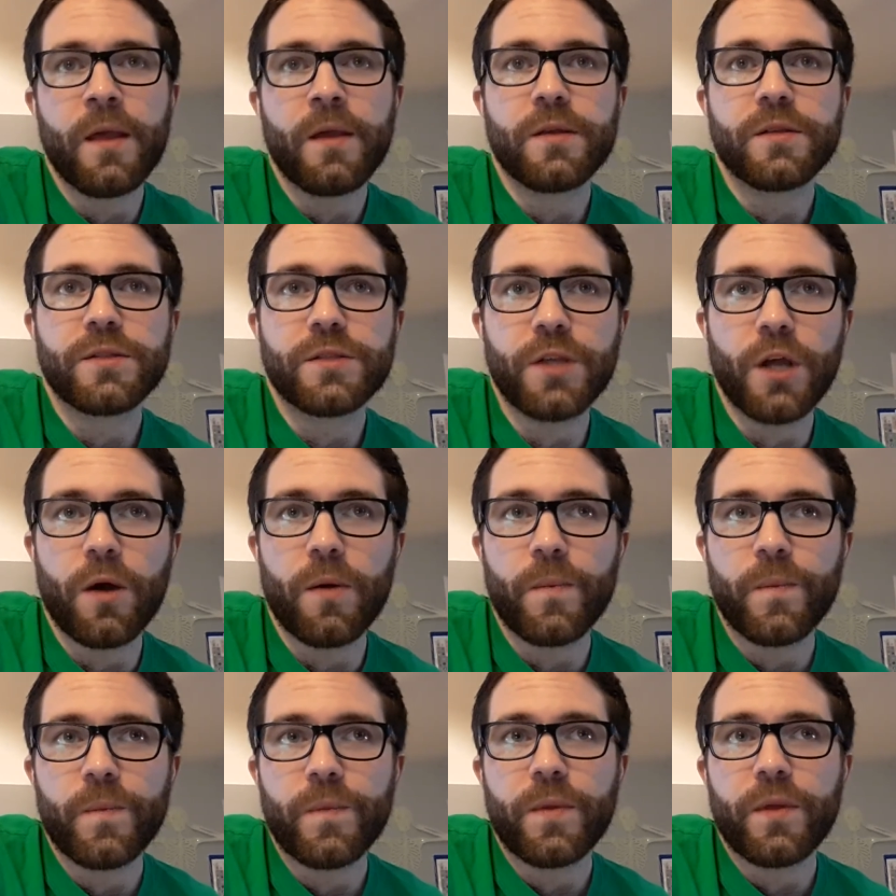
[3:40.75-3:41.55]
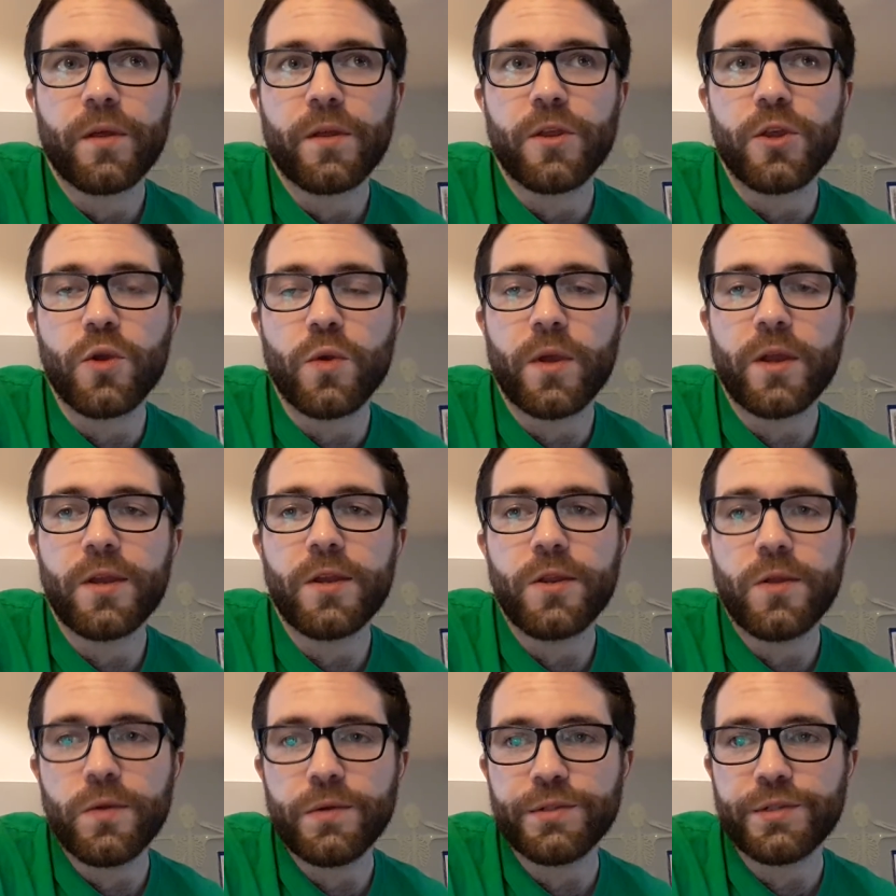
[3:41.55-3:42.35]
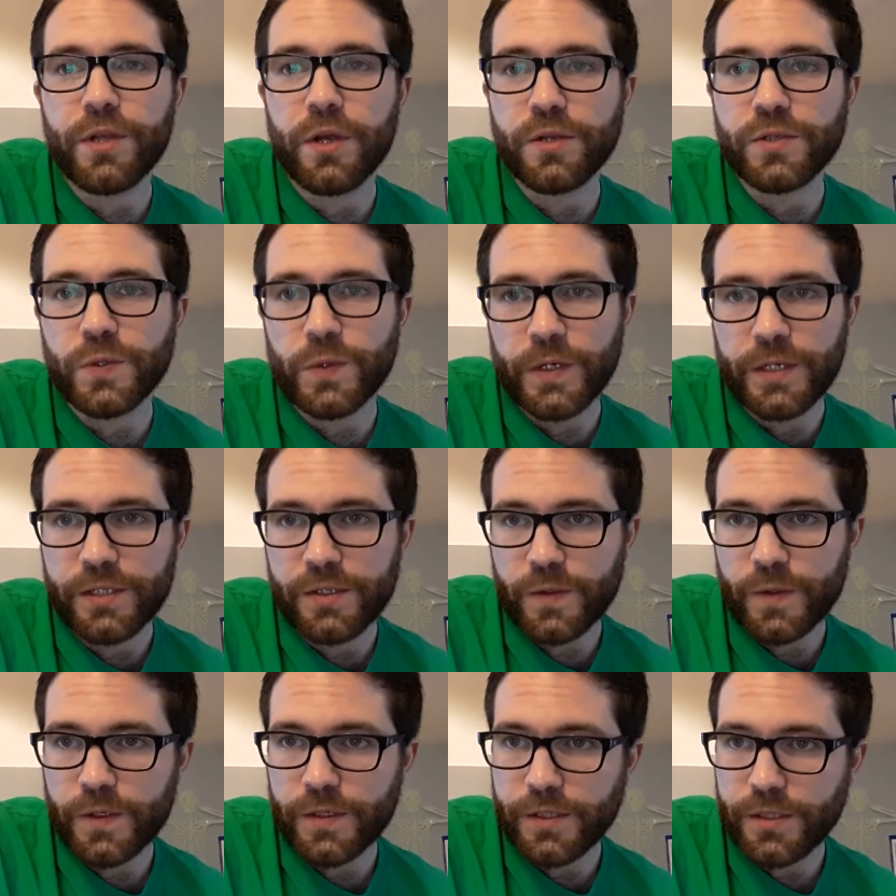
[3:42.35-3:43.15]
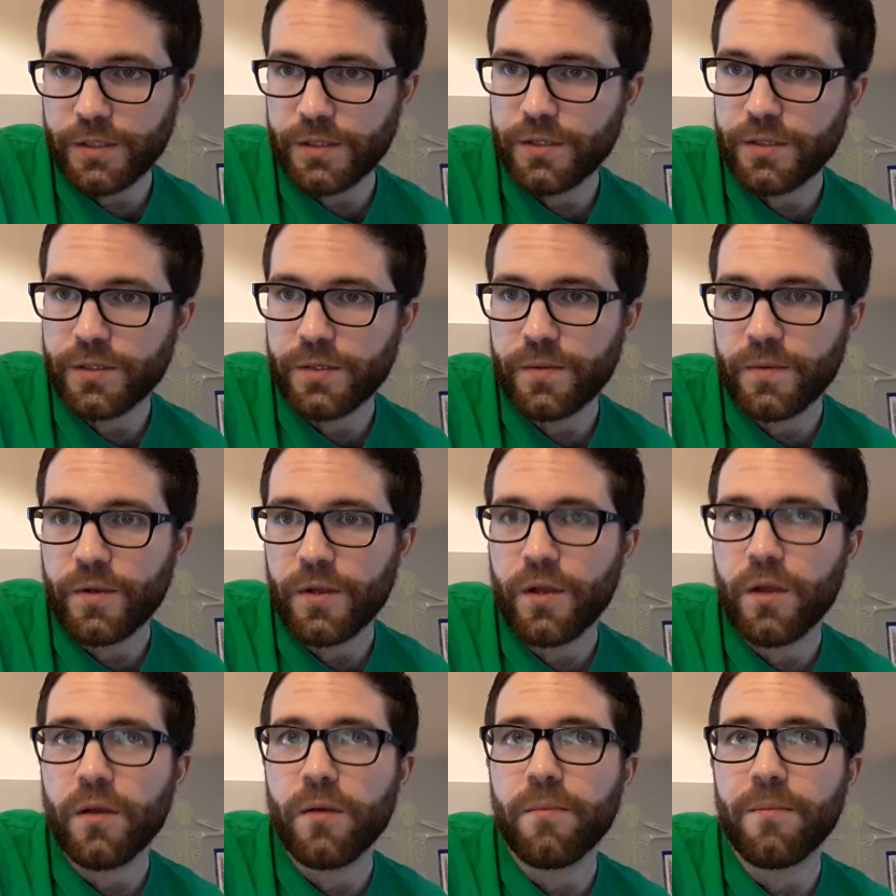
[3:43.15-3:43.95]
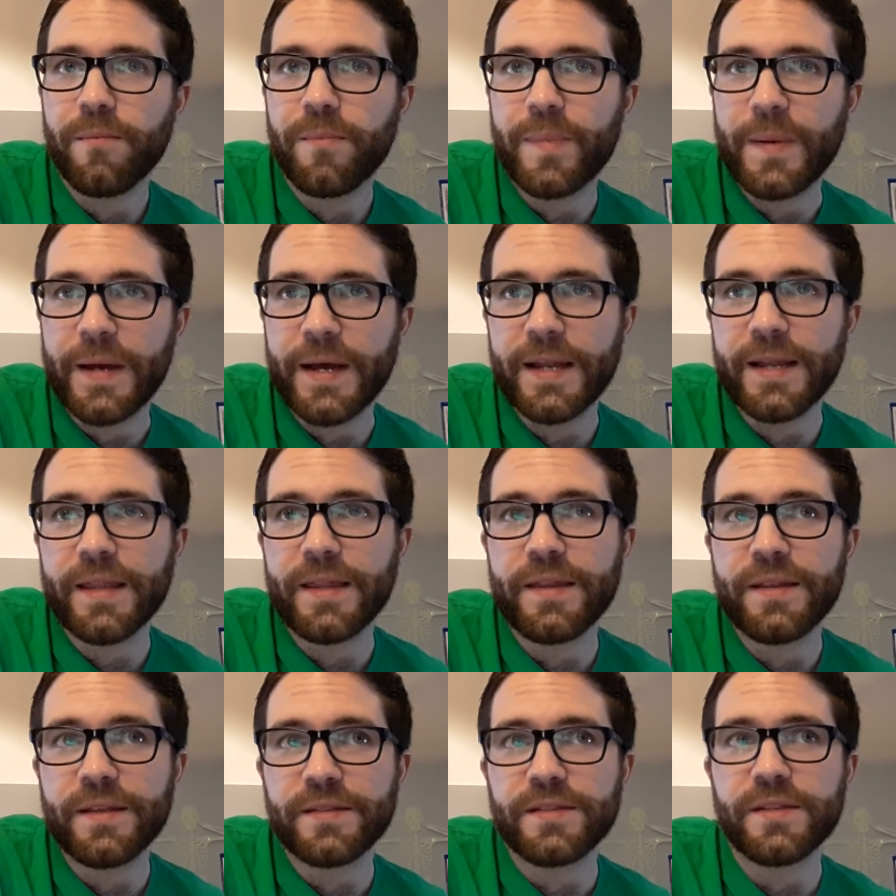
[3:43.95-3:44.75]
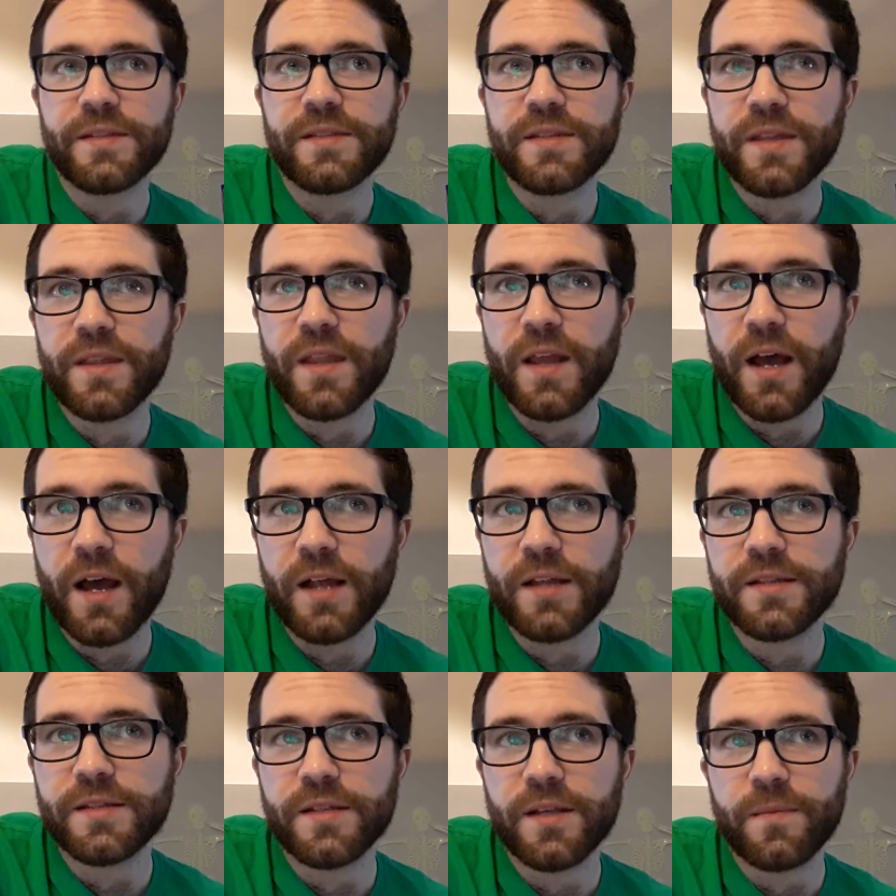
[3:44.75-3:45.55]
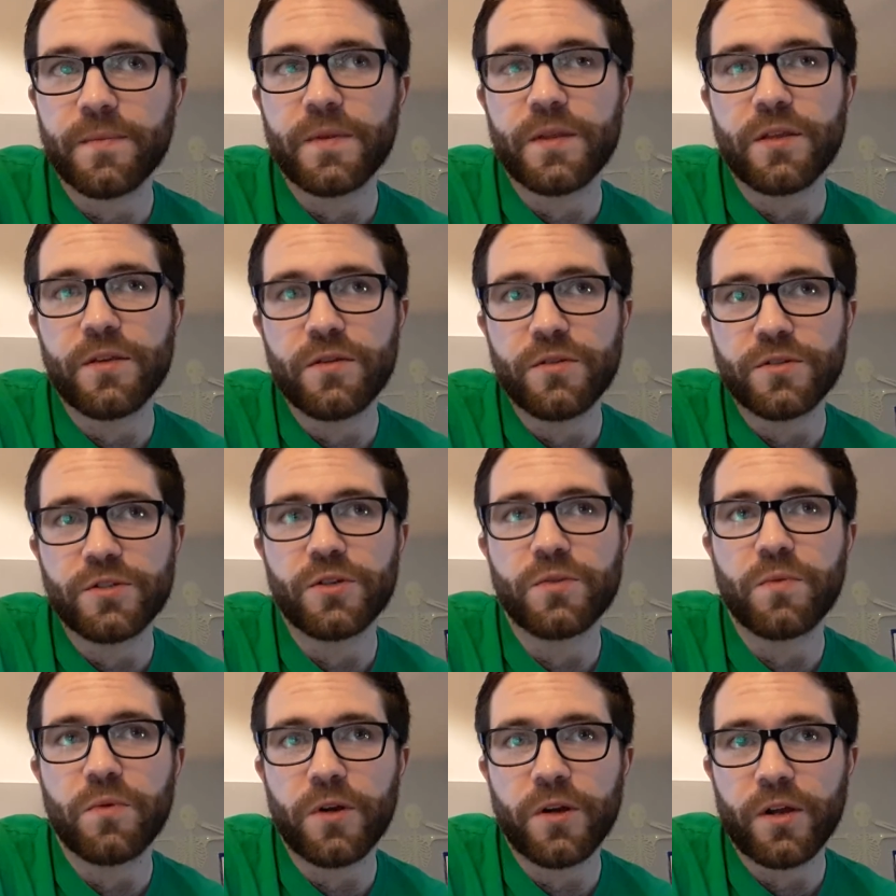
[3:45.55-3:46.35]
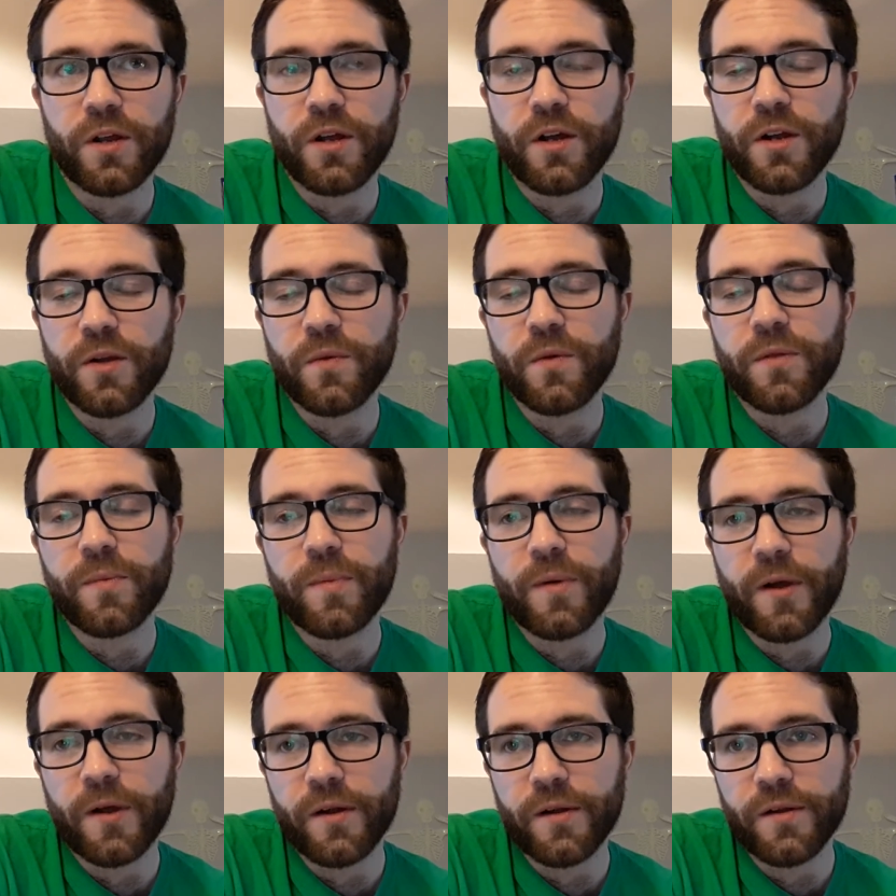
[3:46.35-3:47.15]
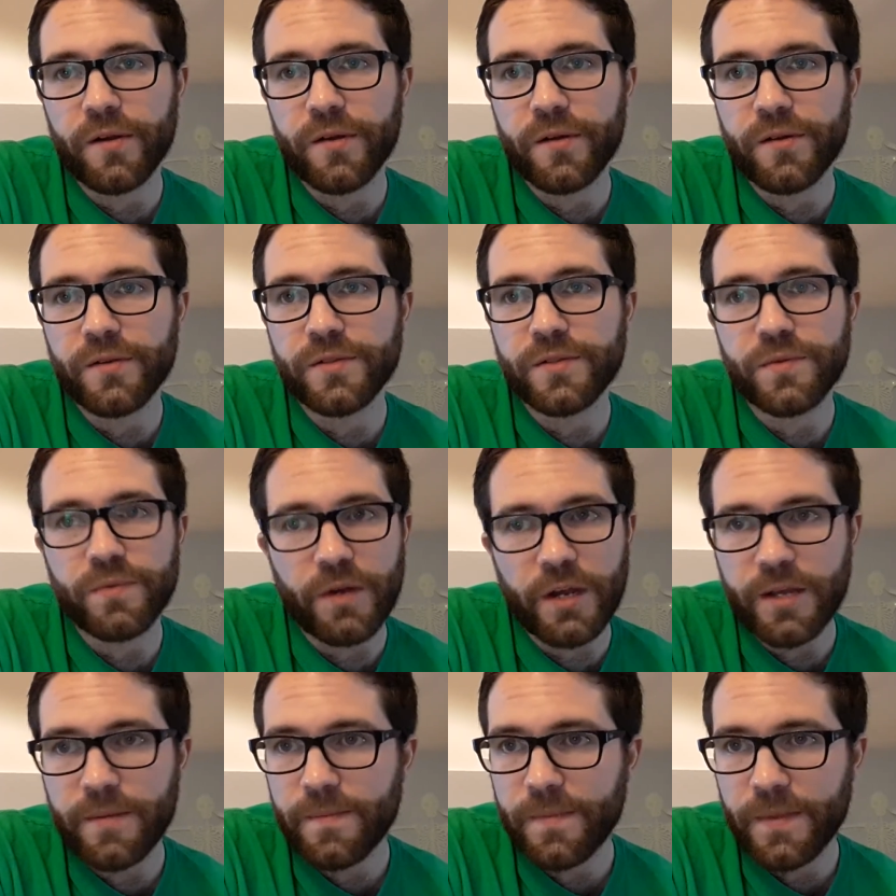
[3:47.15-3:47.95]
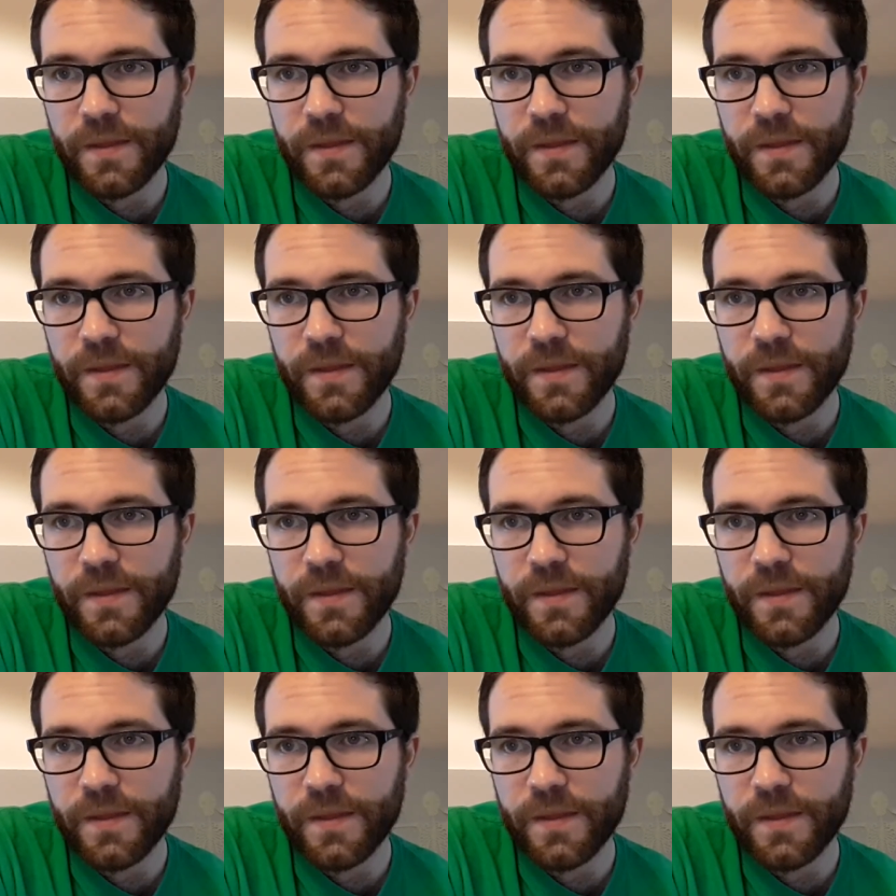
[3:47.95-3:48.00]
So, you can use those resources, but this is not something you should work on with partners, right?